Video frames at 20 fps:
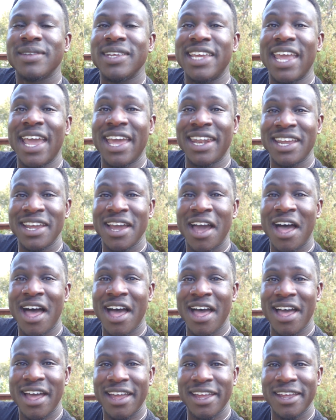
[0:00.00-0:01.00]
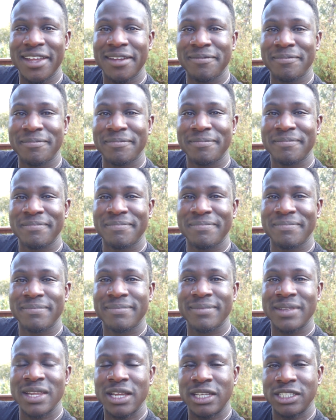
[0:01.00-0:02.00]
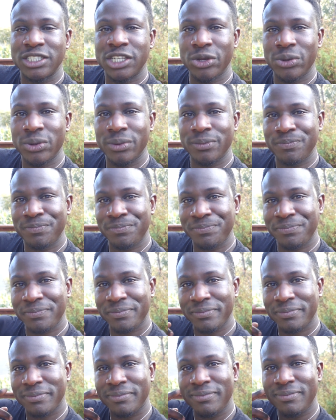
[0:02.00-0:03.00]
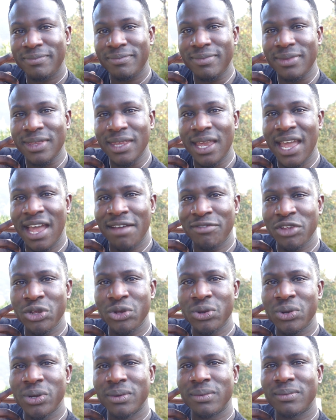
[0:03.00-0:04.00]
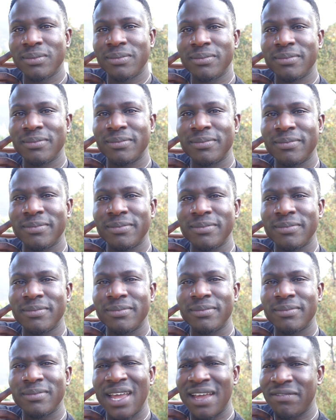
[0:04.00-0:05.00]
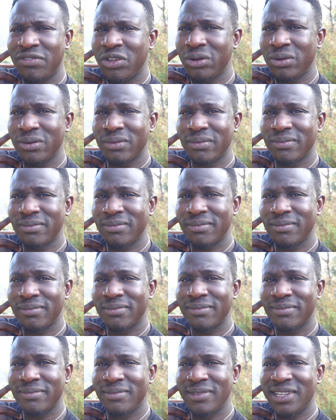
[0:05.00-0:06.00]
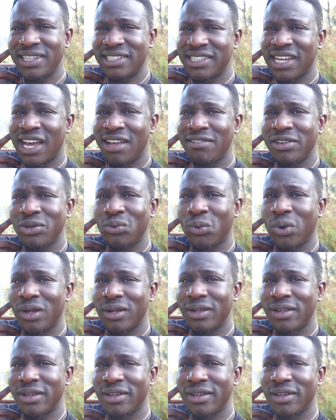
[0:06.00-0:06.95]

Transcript: getting high. So, have you have you discovered what